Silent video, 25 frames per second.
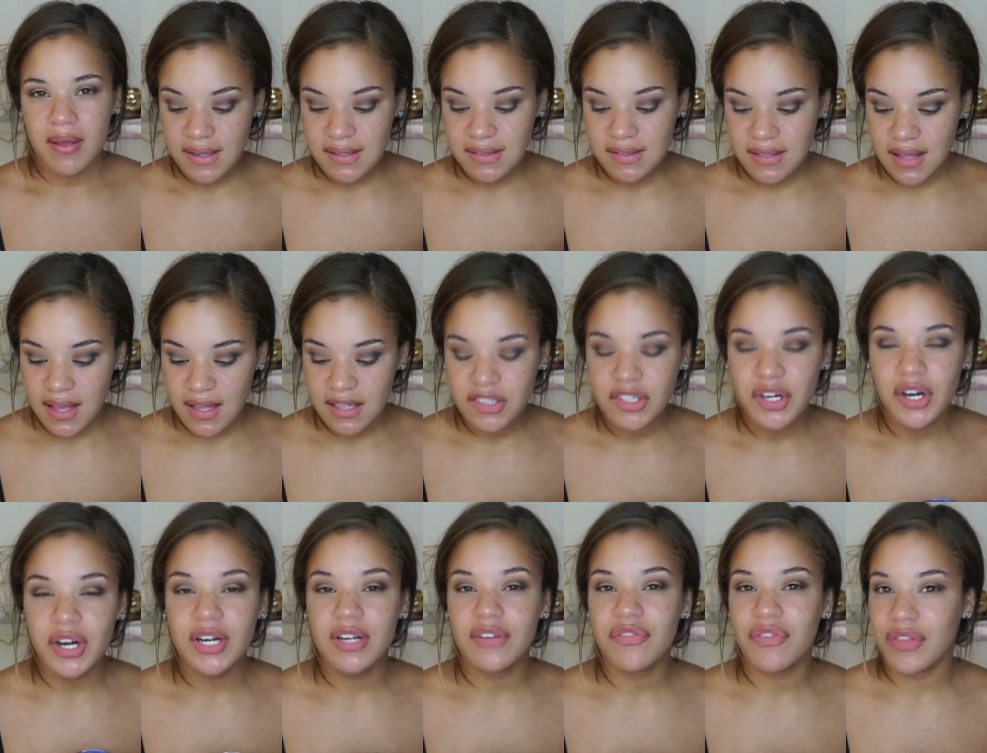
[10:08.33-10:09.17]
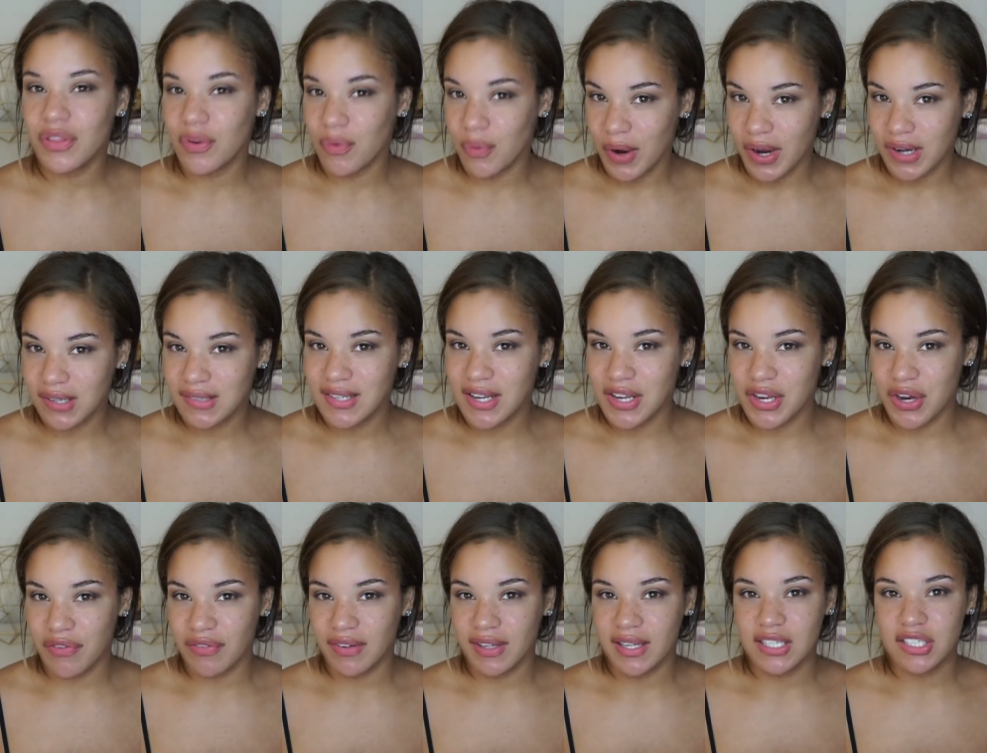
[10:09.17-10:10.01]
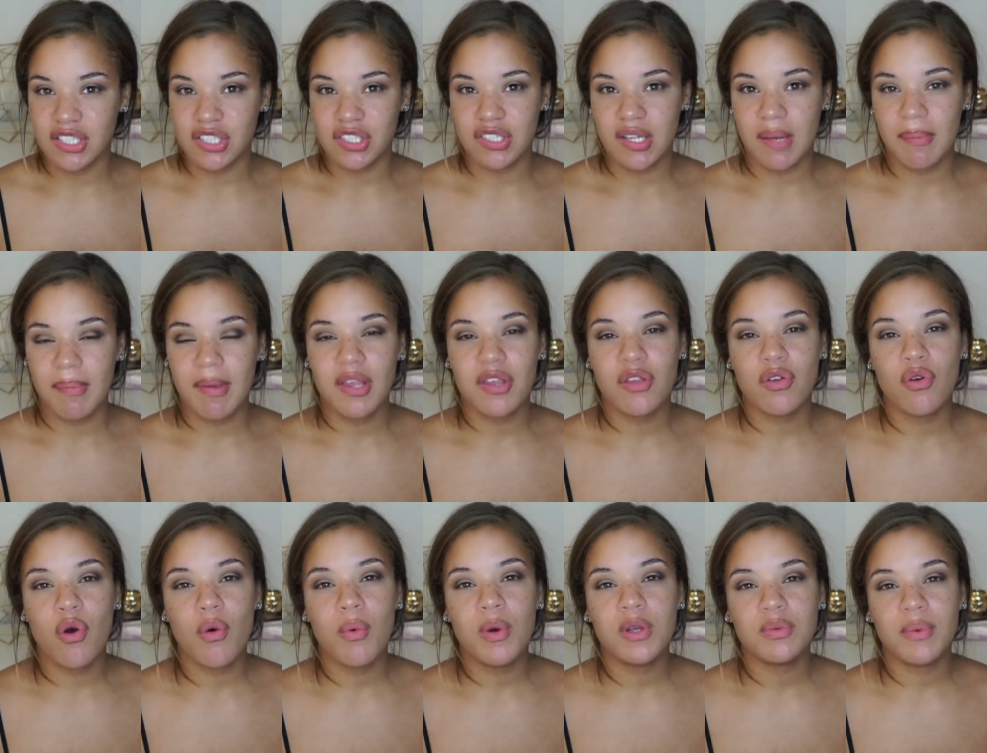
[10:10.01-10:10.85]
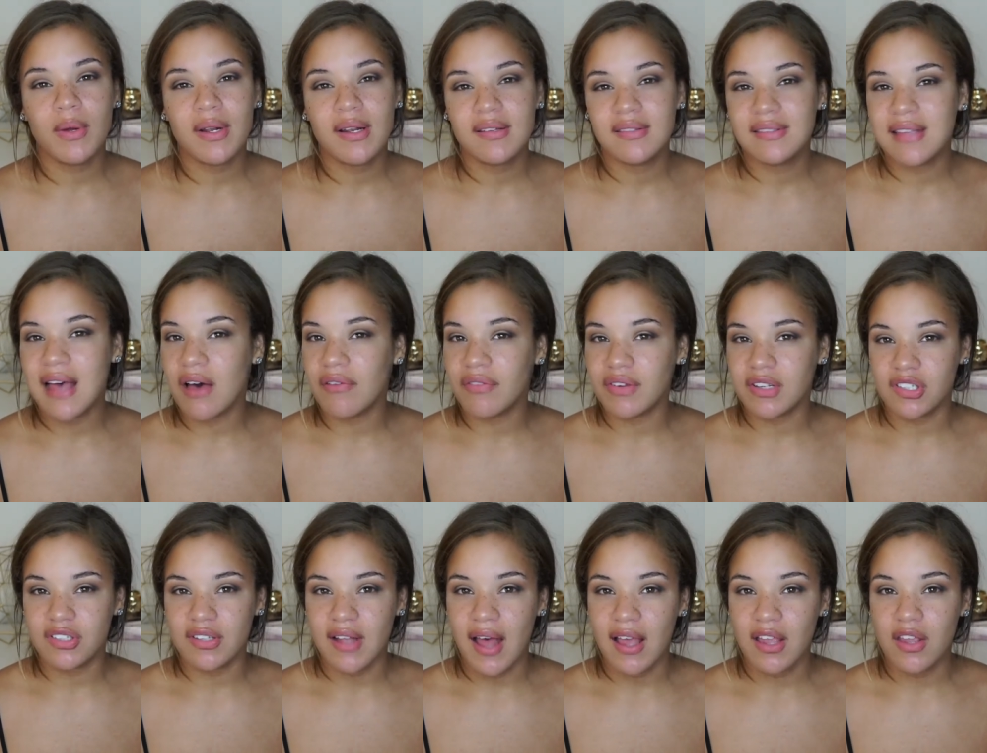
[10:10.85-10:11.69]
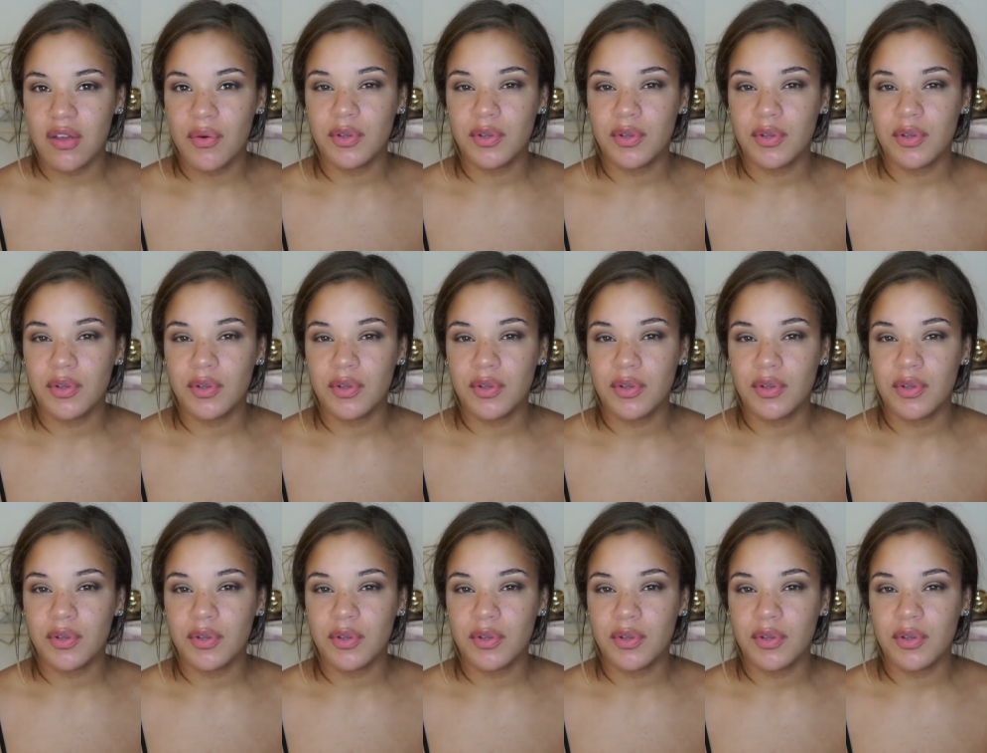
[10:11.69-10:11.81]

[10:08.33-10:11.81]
things could turn for the worse in your relationship, and you always want to salvage that.